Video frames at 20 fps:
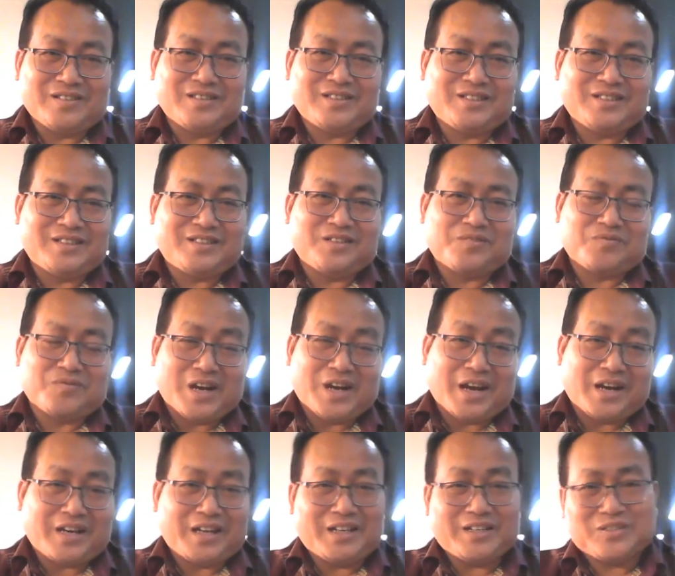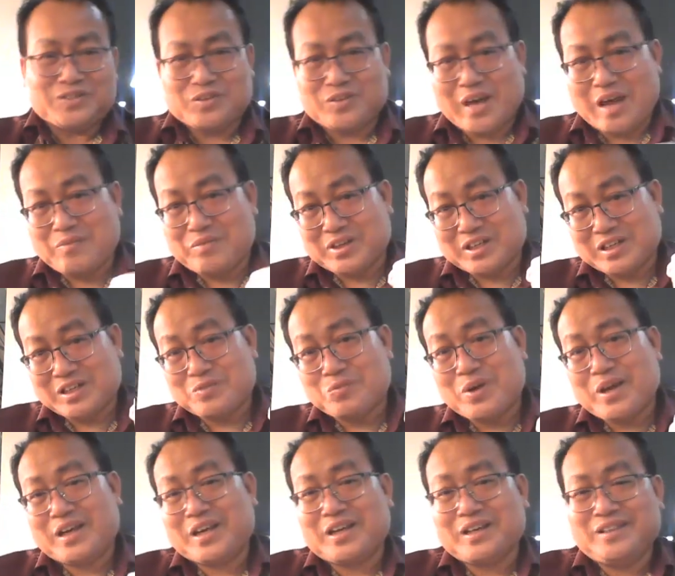This is Friday, so have a good
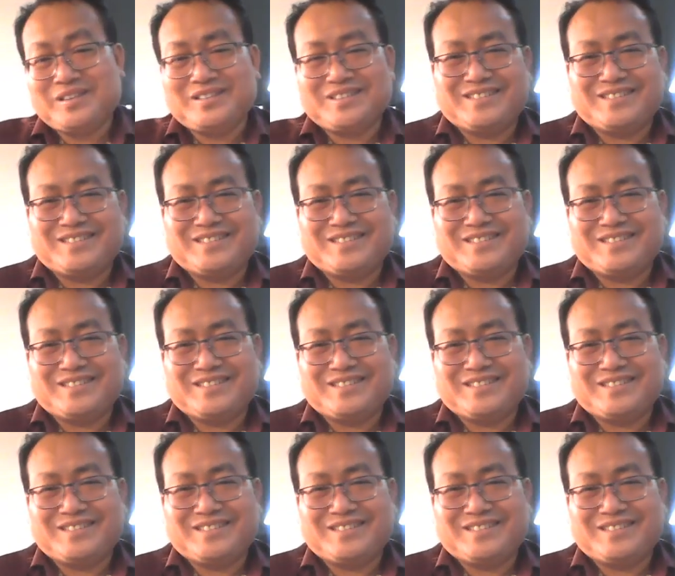weekend.